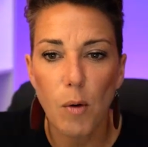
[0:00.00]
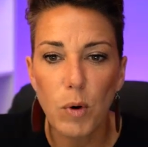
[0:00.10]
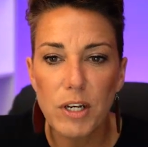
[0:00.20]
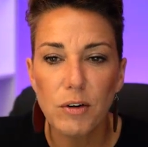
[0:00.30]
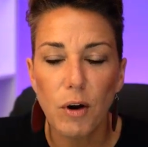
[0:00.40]

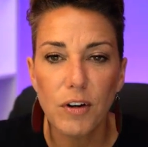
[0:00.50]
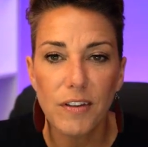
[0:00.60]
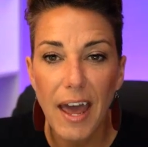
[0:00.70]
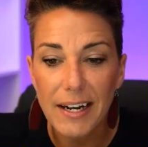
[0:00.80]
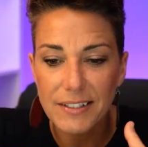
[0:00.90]
when you go to
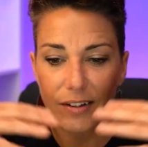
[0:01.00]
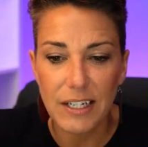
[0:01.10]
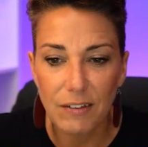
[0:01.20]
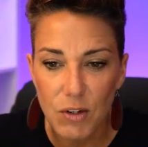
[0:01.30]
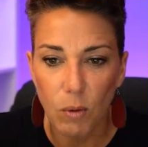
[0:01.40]
that, it's gonna
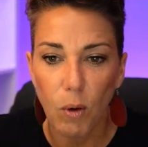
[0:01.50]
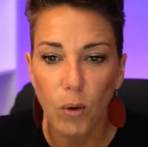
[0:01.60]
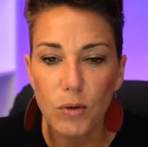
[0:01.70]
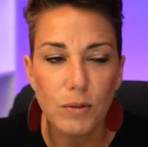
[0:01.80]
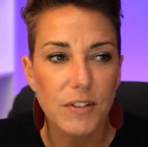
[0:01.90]
give you a
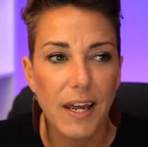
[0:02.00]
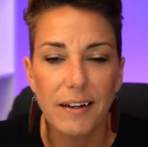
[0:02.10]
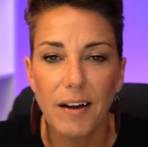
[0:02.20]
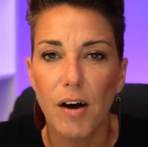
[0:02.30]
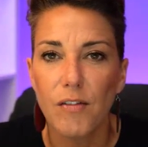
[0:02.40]
whole new set
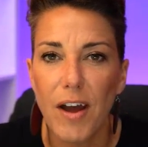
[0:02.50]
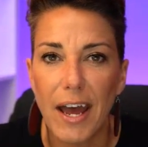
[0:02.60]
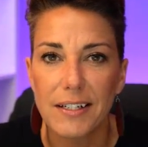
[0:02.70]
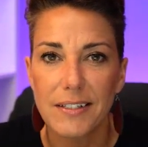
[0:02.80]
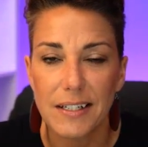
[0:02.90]
of
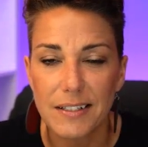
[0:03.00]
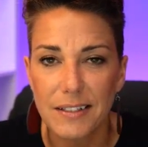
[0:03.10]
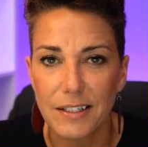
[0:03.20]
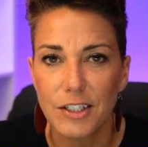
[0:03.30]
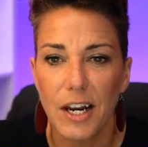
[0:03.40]
assets
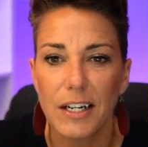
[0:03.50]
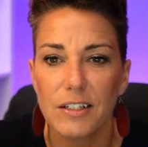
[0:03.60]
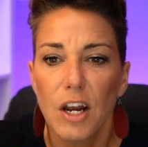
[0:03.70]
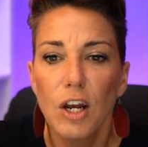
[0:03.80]
to change.